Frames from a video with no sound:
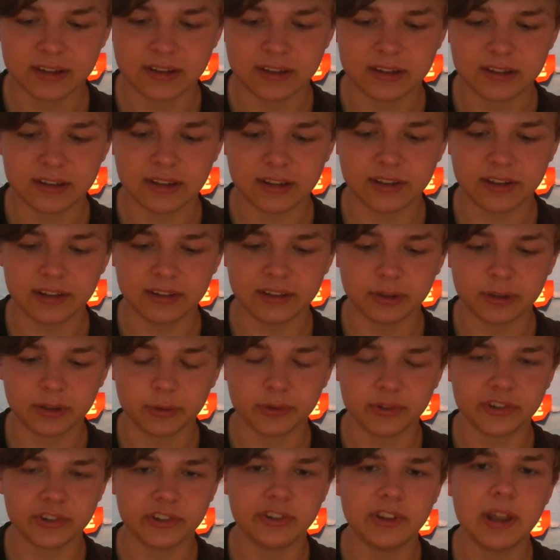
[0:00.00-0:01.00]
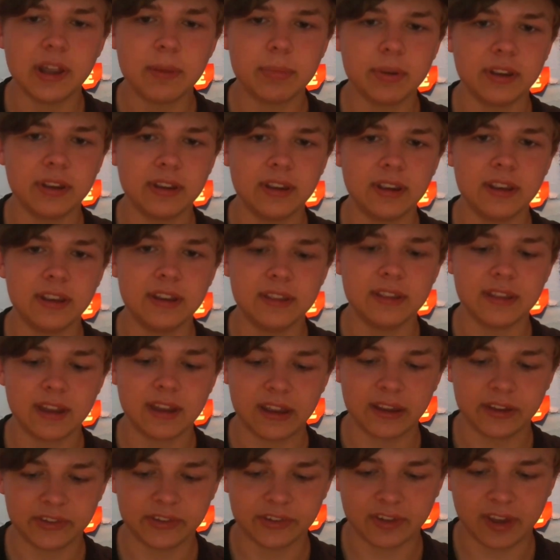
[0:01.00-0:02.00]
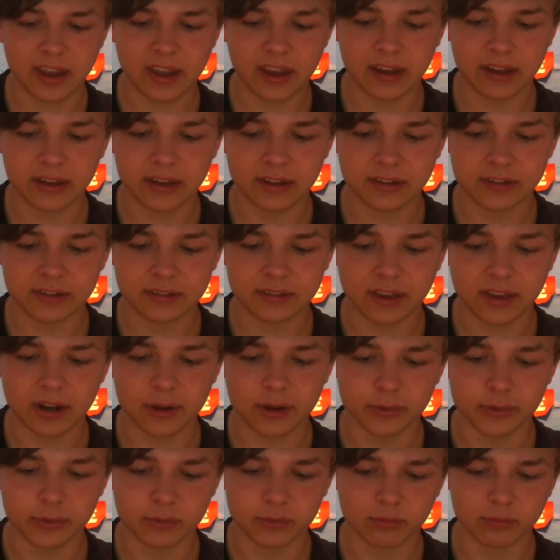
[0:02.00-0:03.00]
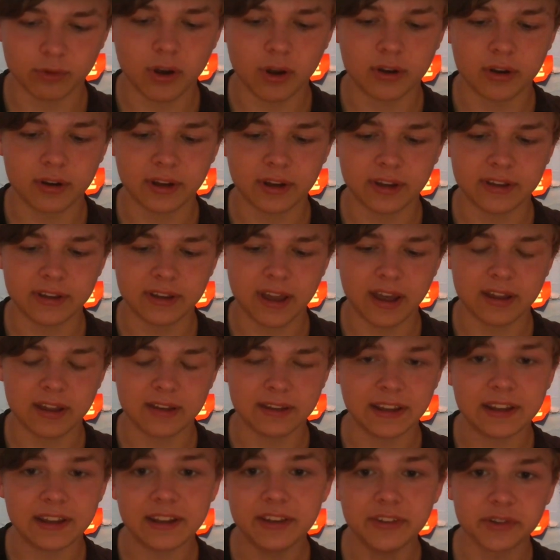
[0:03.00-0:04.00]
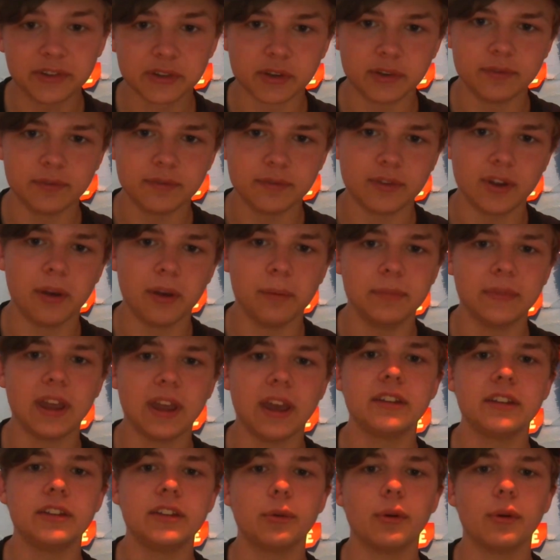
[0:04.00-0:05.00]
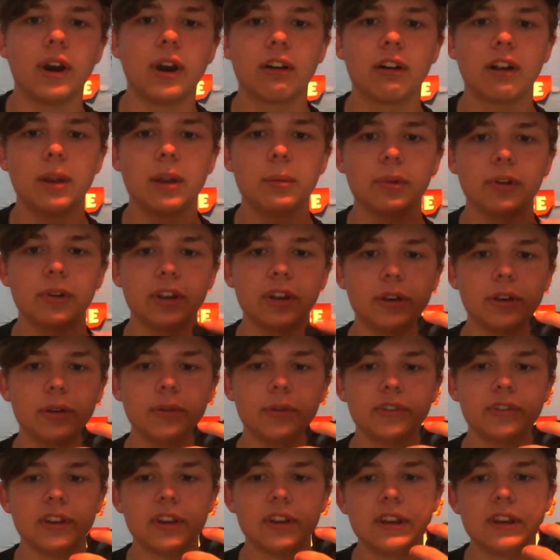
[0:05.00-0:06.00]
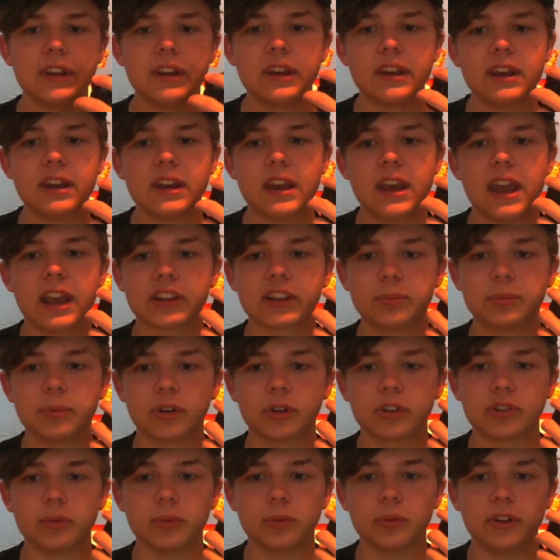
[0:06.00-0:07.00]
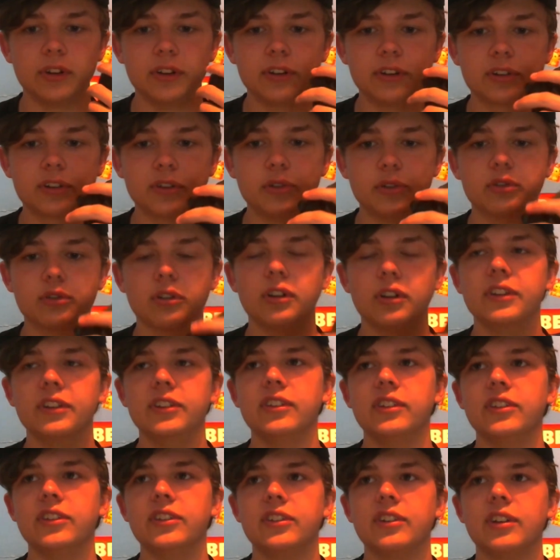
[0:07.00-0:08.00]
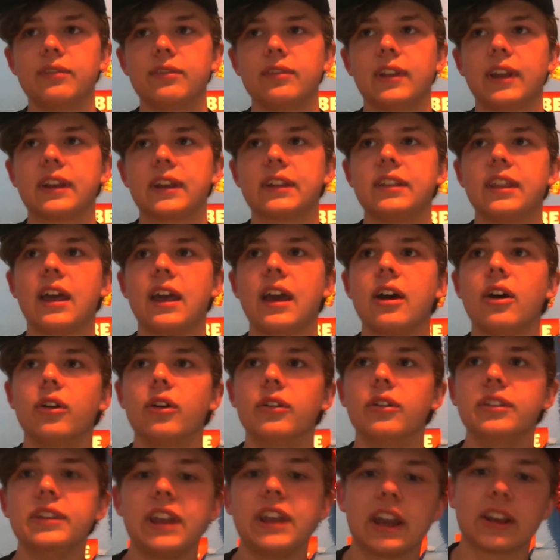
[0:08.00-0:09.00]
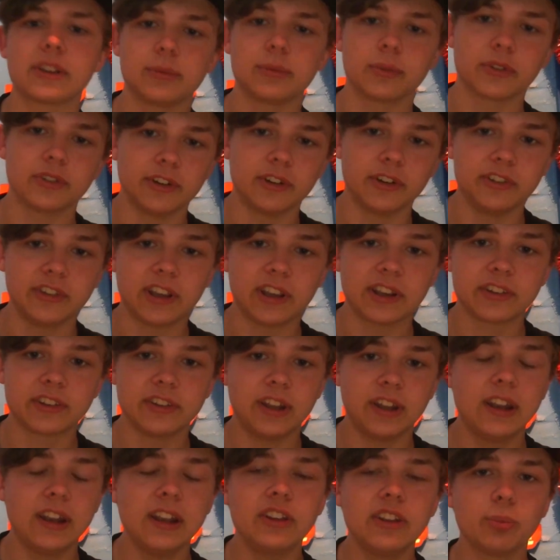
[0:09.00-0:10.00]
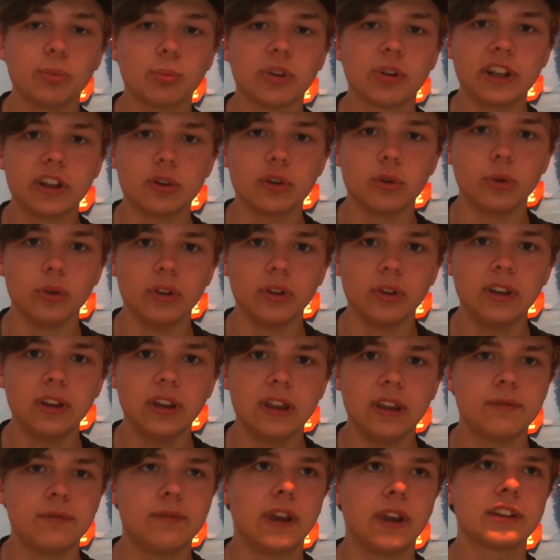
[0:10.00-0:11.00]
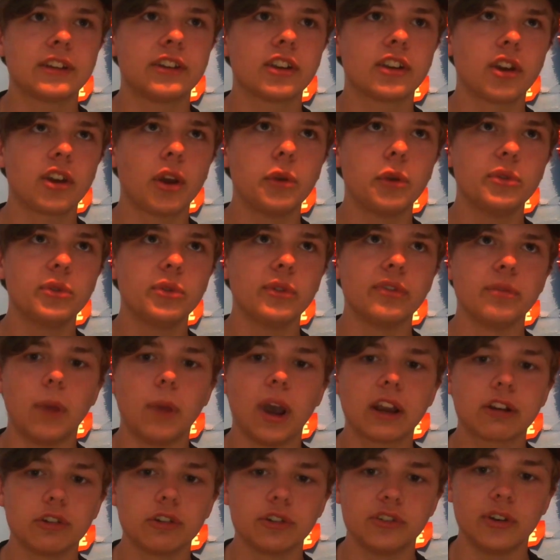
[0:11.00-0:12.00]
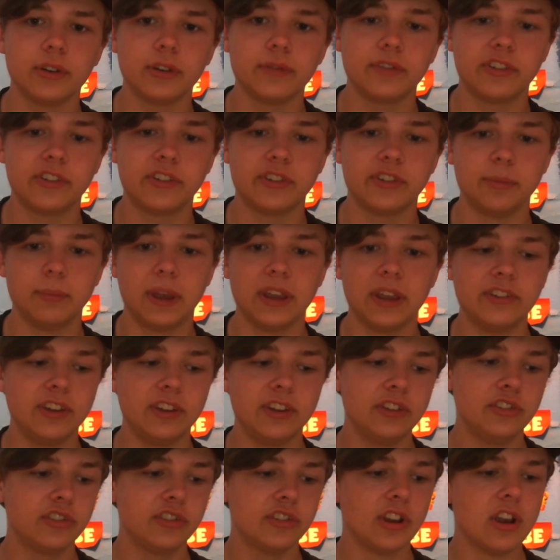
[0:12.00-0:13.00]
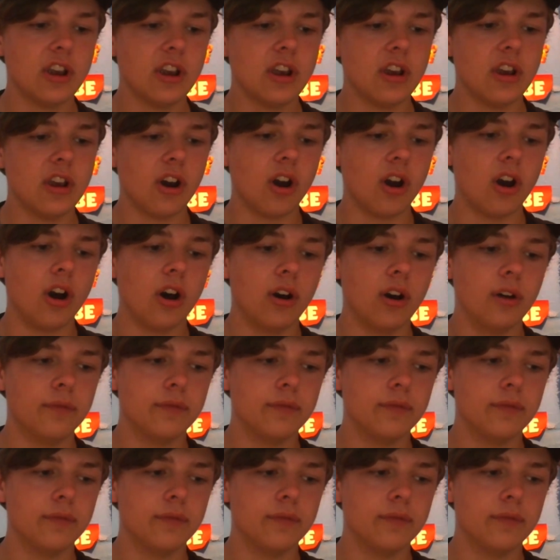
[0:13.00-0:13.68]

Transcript: little snippet in there saying that I was wrong, and that it is confirmed that you are able to use Xbox One controllers and stuff like that on the Xbox Series X. Now that is pretty cool. In fact, it goes with Microsoft's message of